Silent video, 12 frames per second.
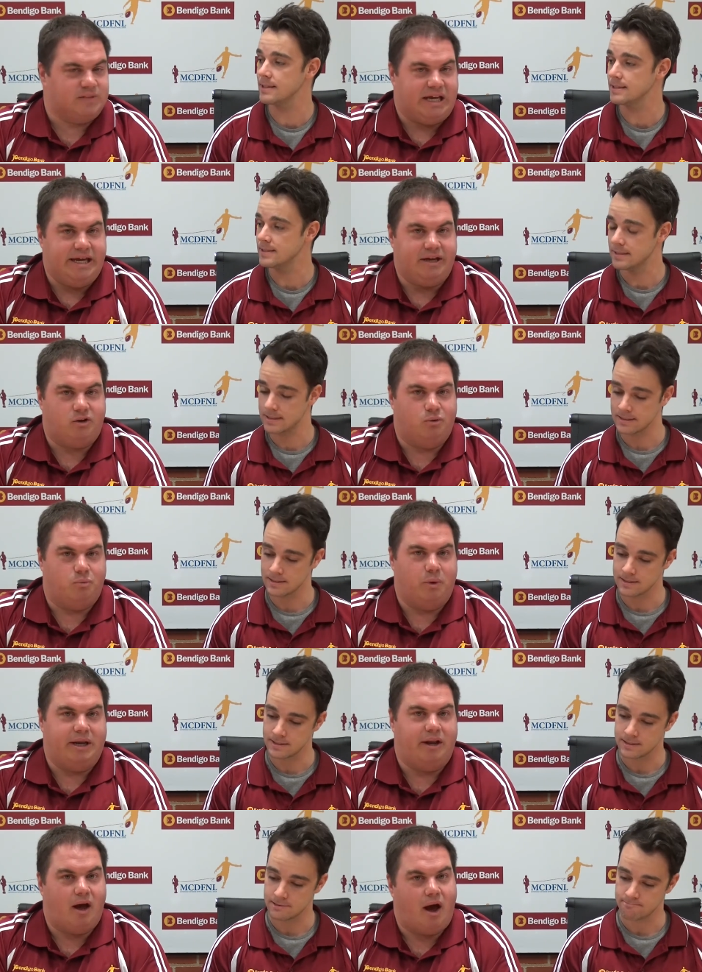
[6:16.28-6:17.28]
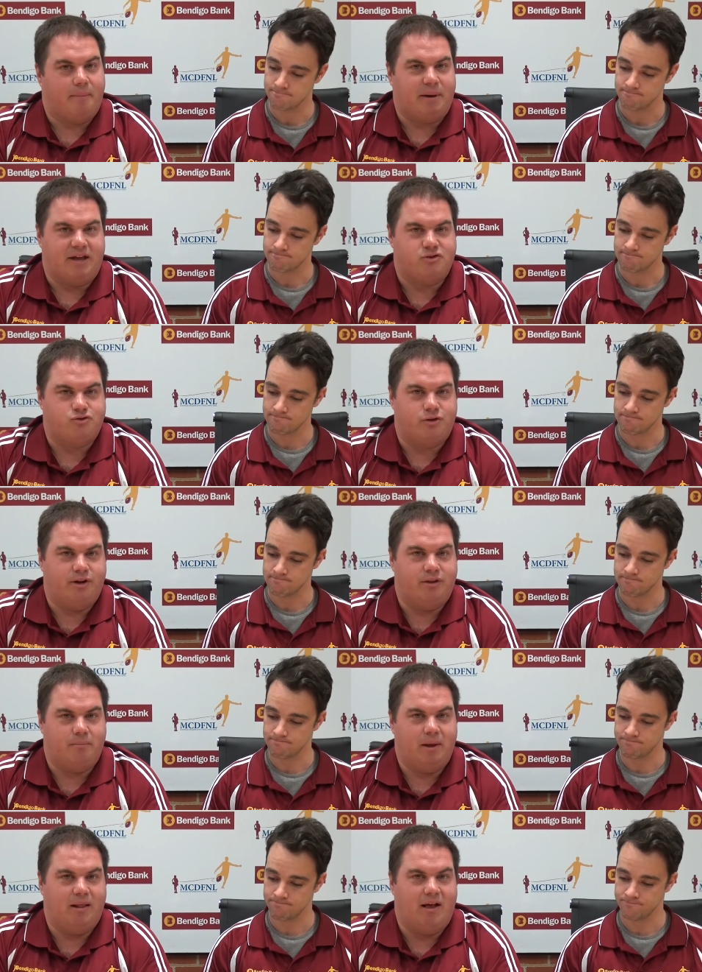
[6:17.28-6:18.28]
Speaker 1: Yeah, good win up against
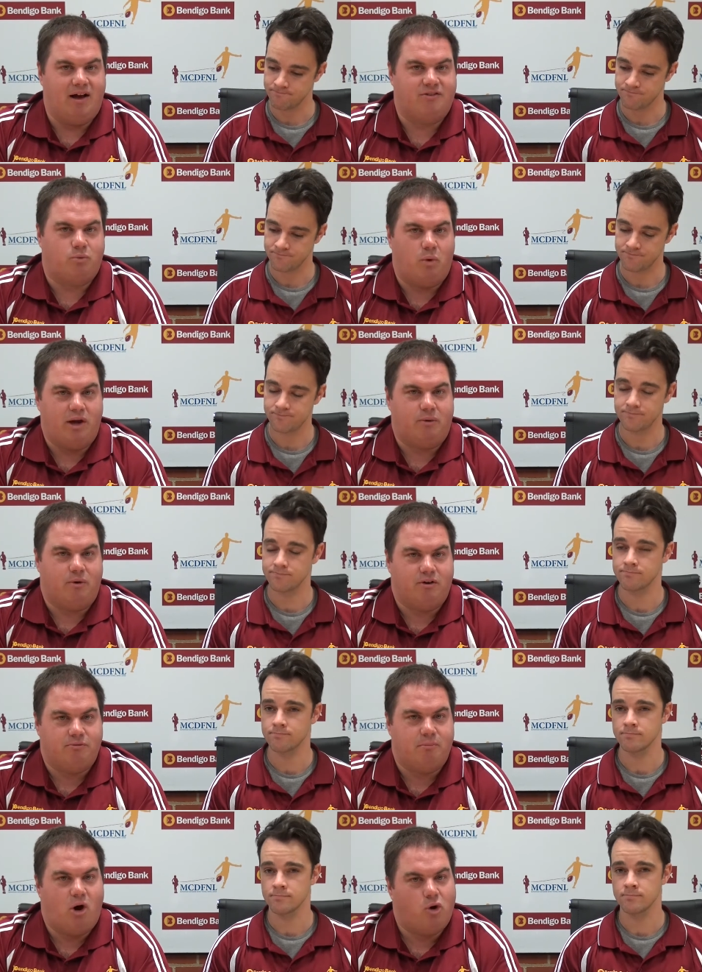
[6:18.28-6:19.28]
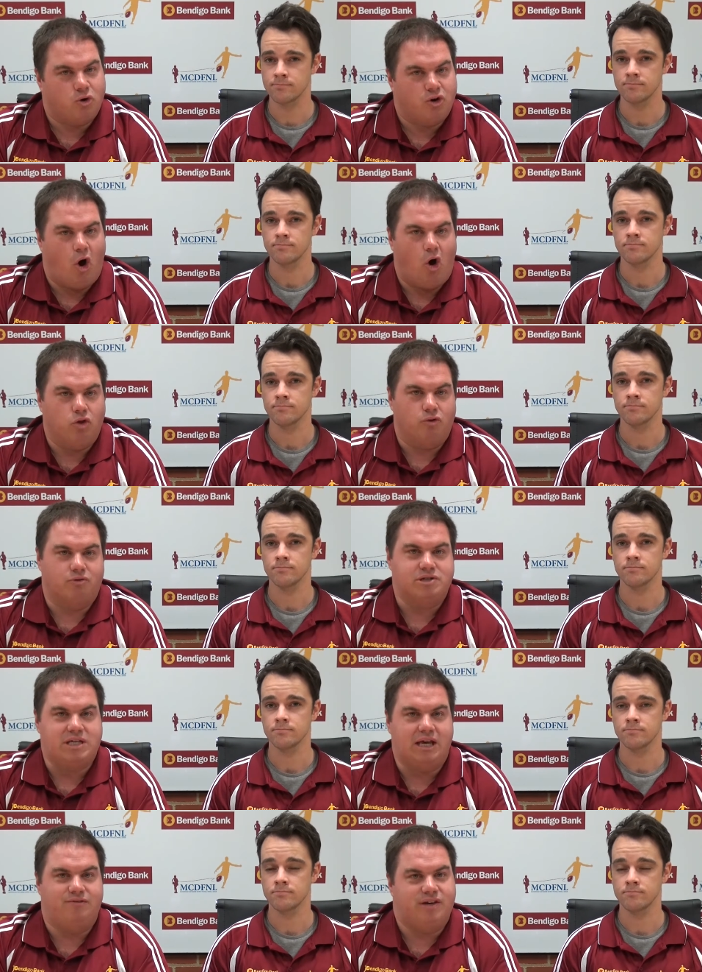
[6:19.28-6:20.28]
Trentham last week, whereas Maldon on the
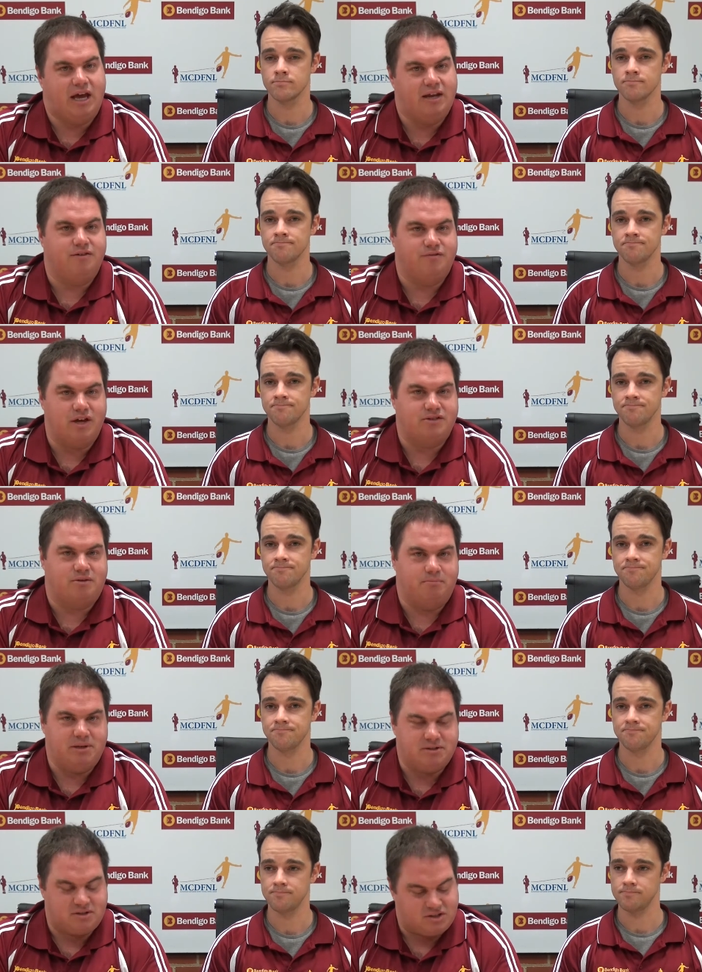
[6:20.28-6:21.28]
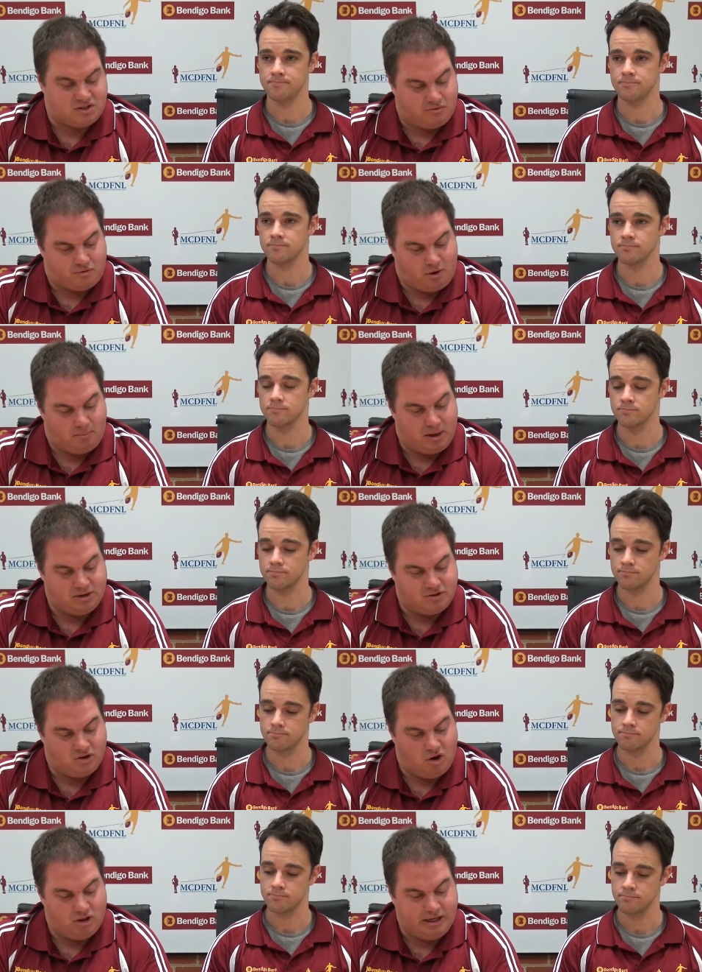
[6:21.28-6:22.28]
receiving end of some business from
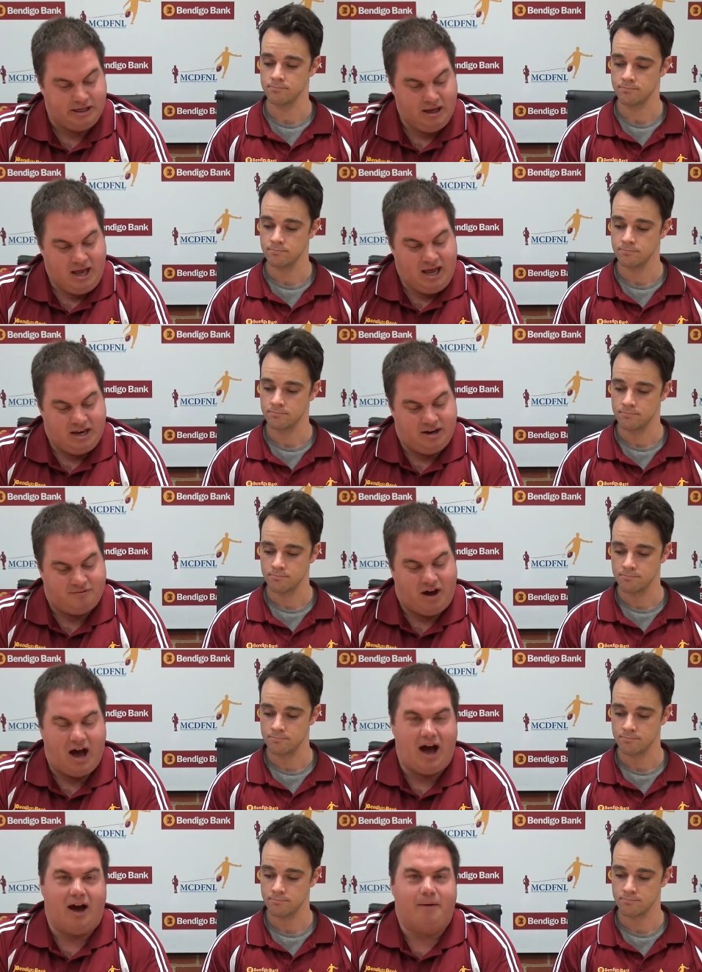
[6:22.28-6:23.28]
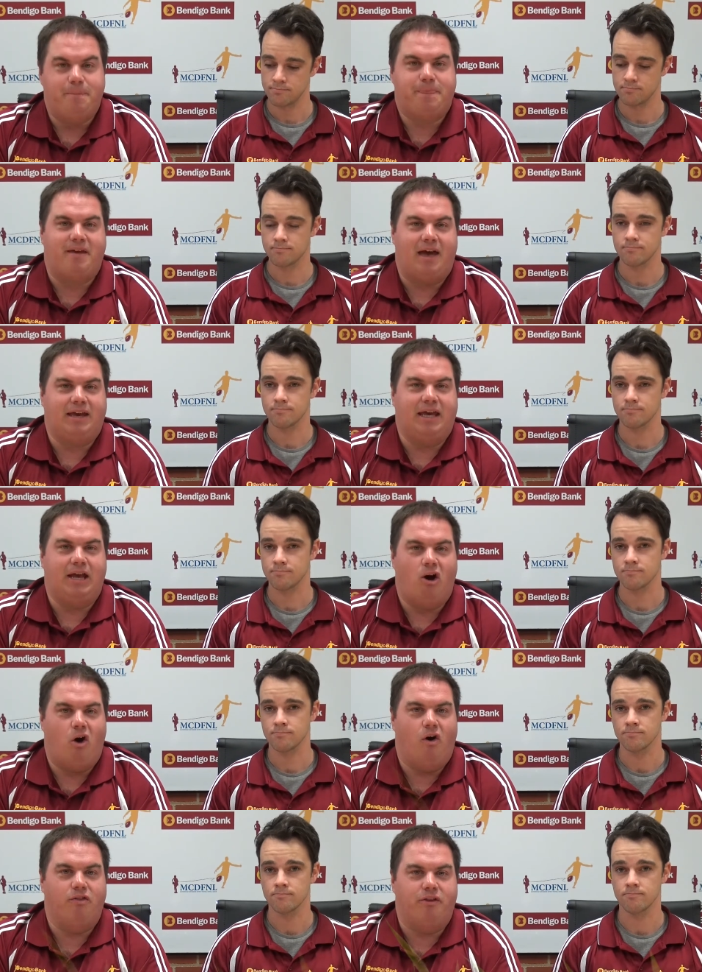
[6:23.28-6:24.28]
Dunolly. Navarre
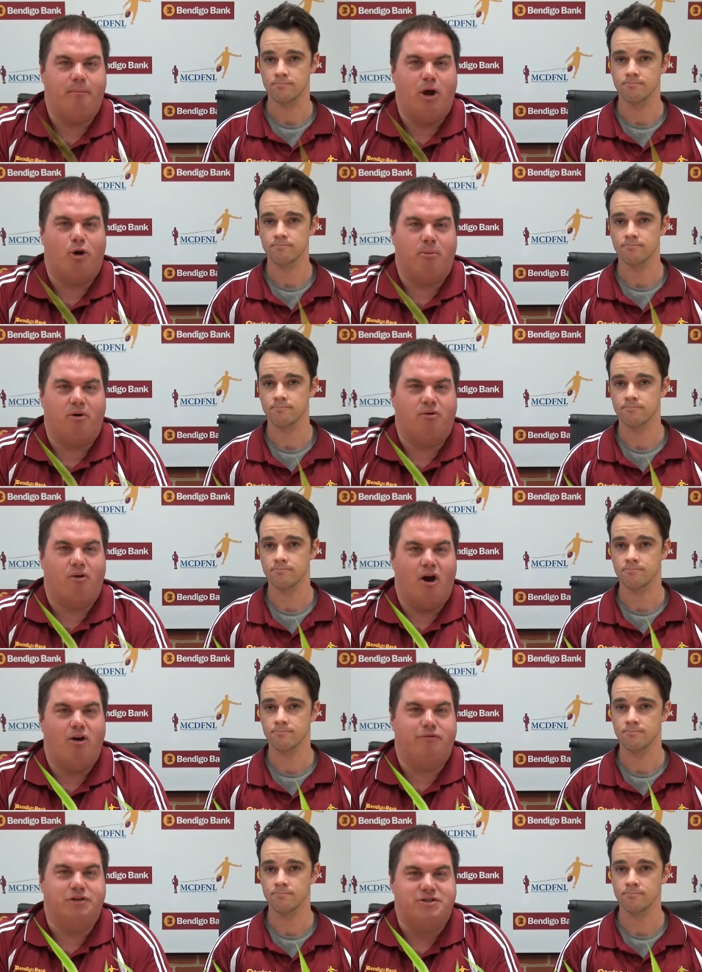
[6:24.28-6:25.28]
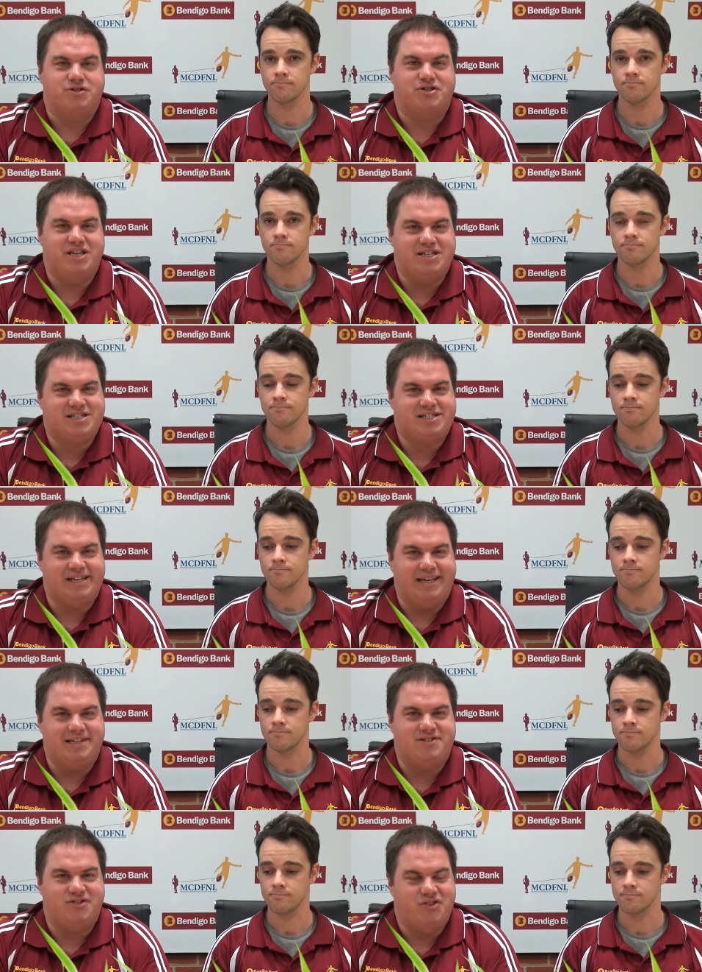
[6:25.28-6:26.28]
taking on the Maryborough Rovers. This
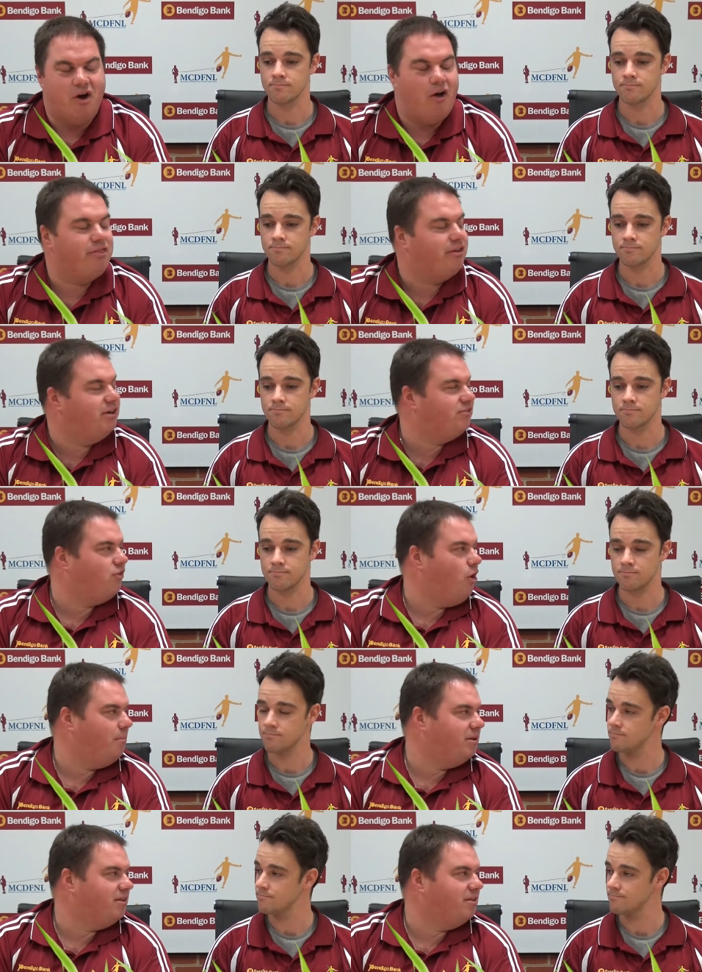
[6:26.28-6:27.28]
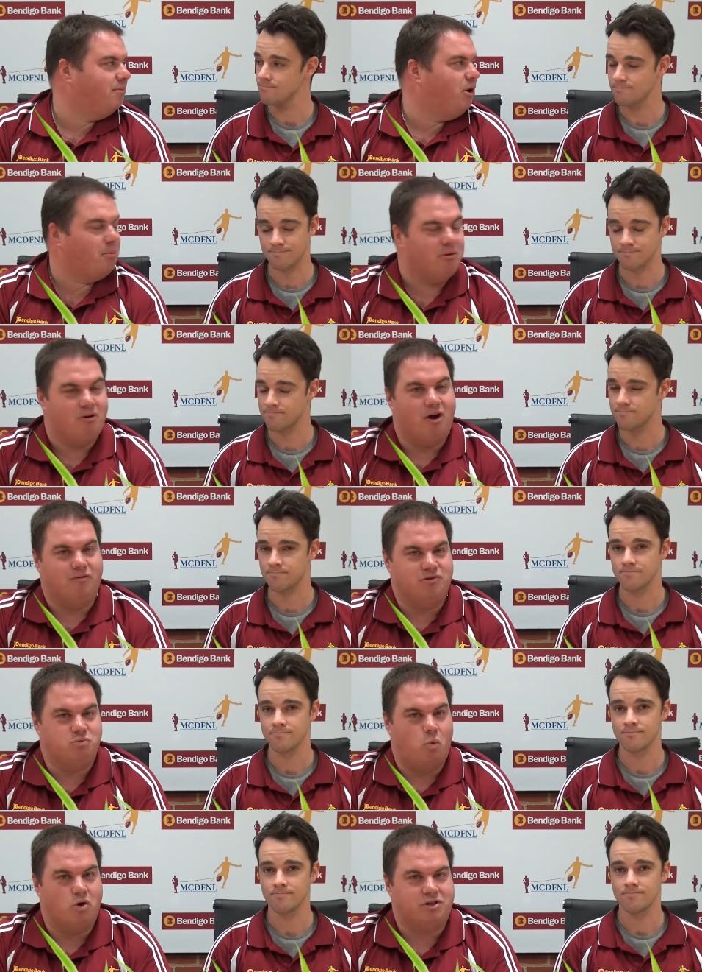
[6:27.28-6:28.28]
is not the assignment that the Maryborough
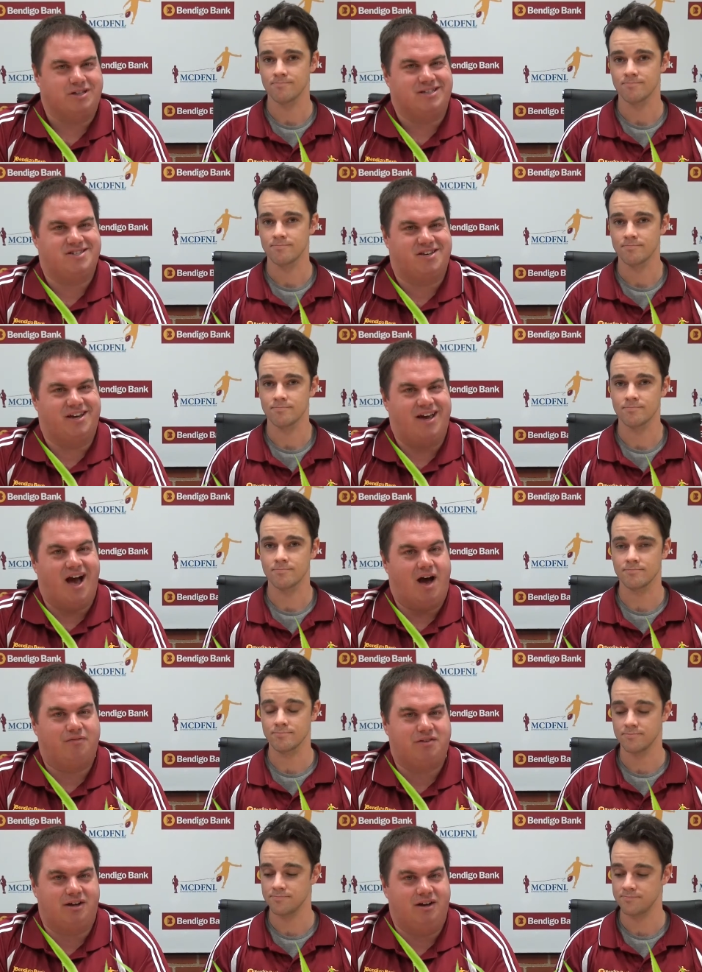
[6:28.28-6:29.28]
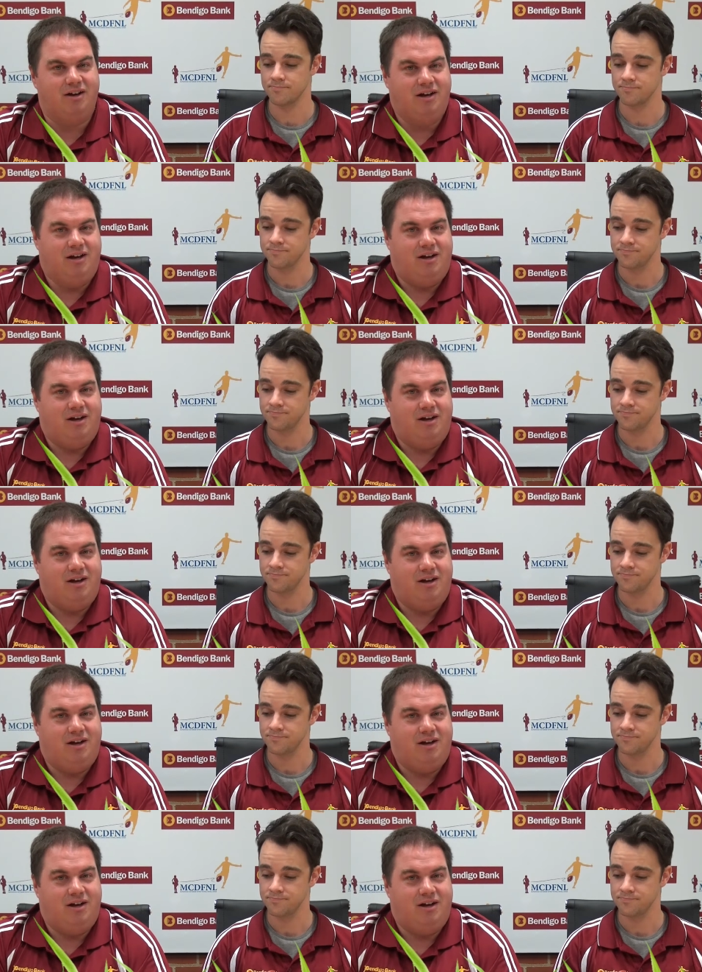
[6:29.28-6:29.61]
Rovers wanted to see after.